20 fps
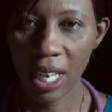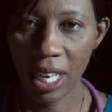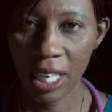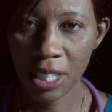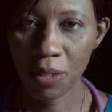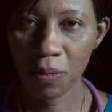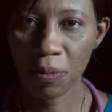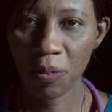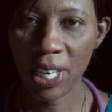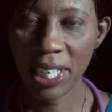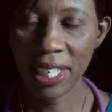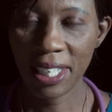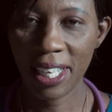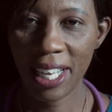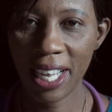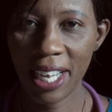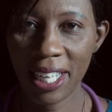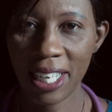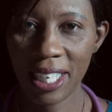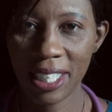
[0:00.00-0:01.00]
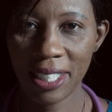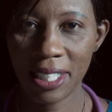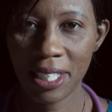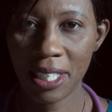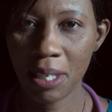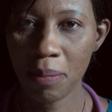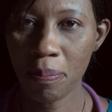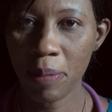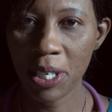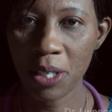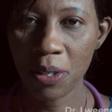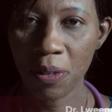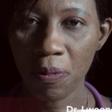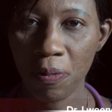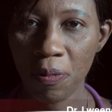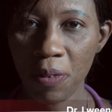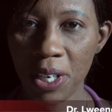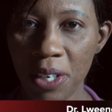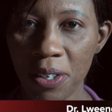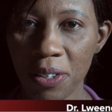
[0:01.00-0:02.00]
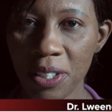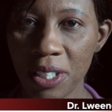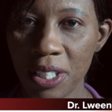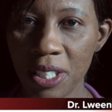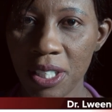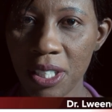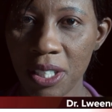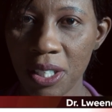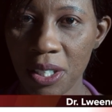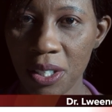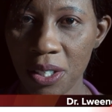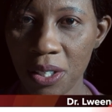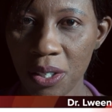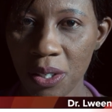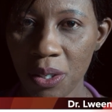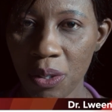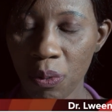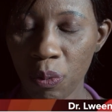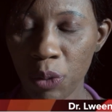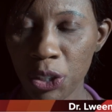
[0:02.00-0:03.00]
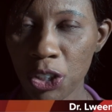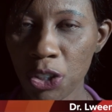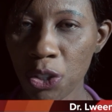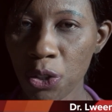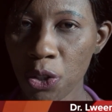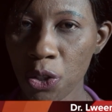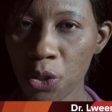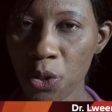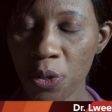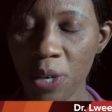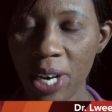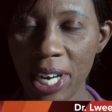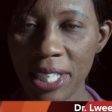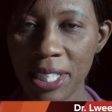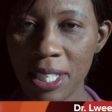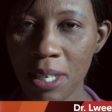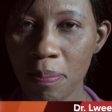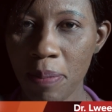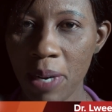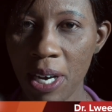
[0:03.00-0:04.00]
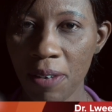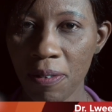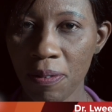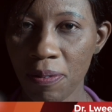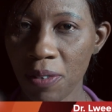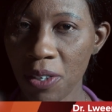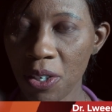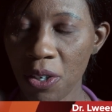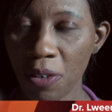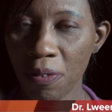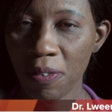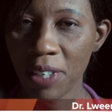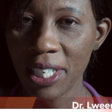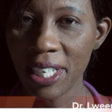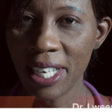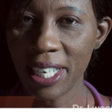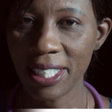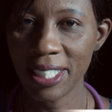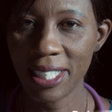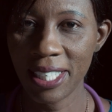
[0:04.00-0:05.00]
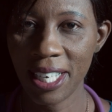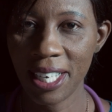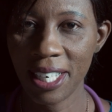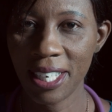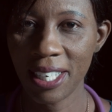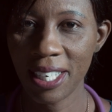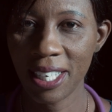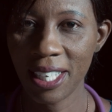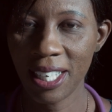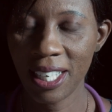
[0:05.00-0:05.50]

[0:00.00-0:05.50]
As frontliners in the battlefield, we choose to rise above COVID-19.